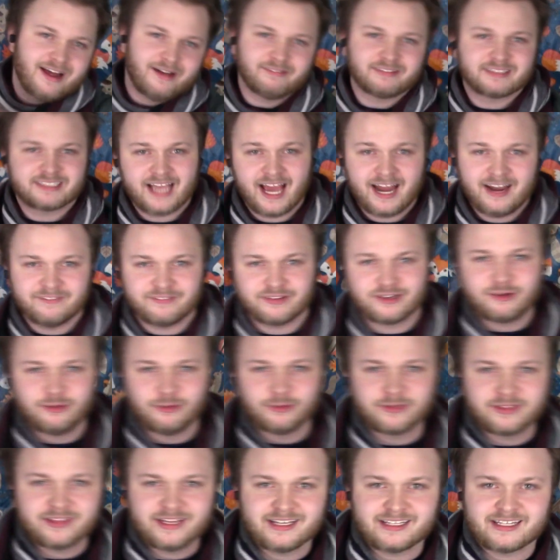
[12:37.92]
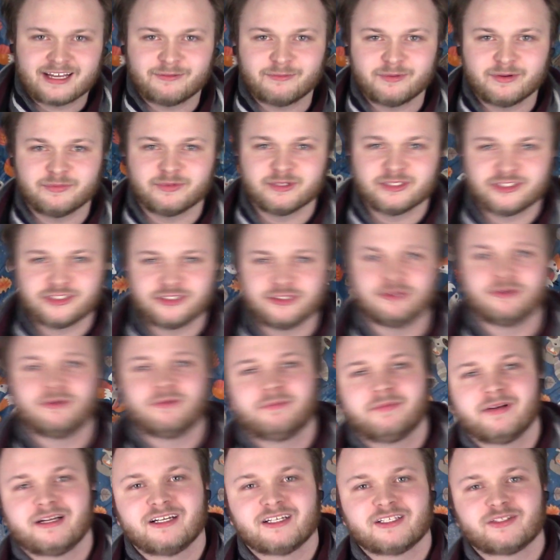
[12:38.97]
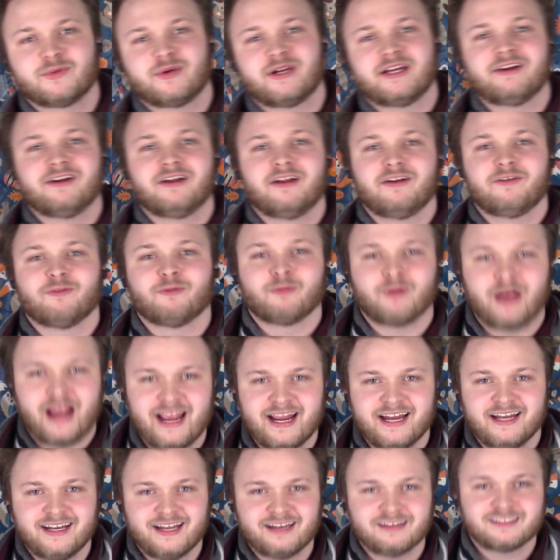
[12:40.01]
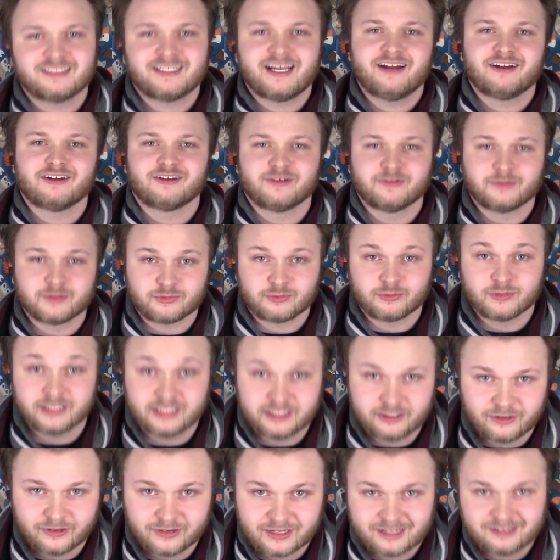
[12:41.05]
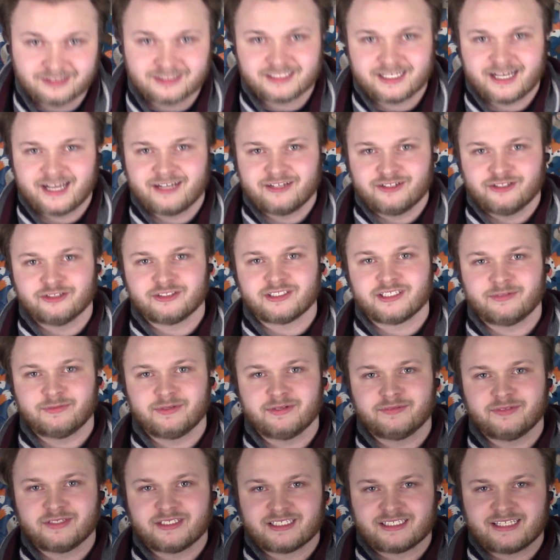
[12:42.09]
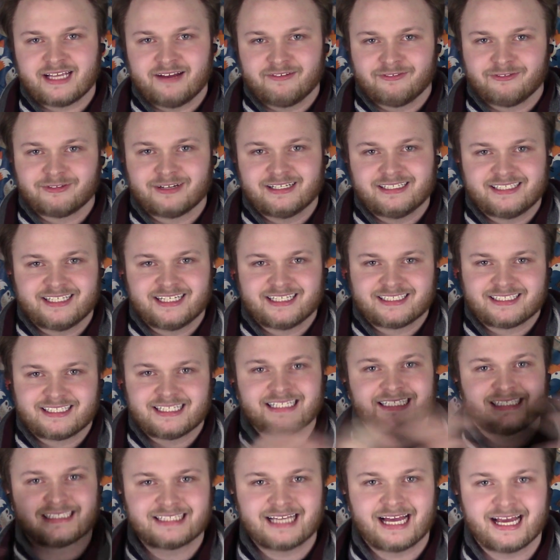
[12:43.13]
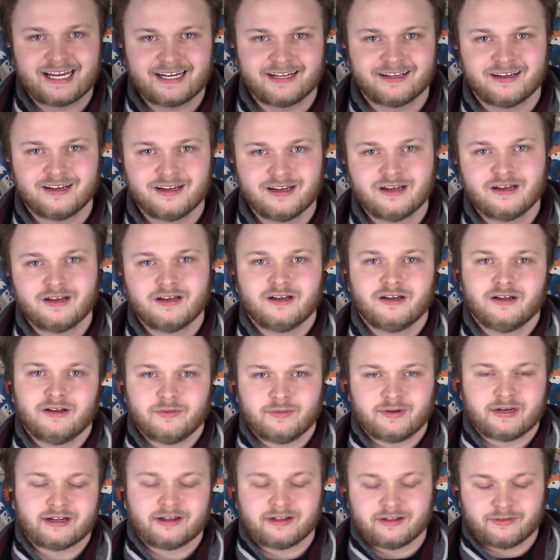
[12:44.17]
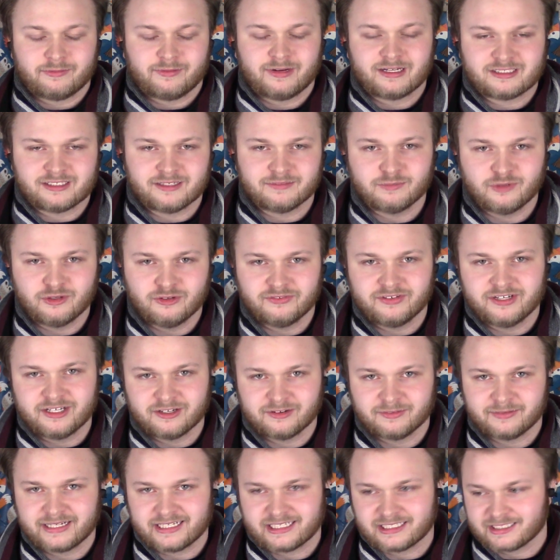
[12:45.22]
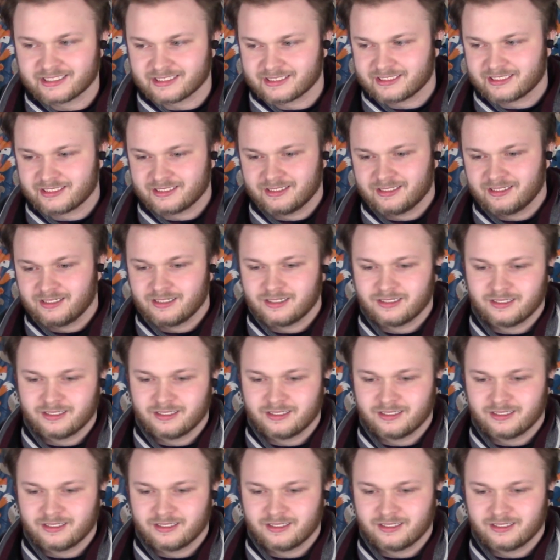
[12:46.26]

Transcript: It was kind of a cool thing that we would do, because when it rained outside or it was really cold outside, usually we would just have recess inside. We could either watch a movie or we could just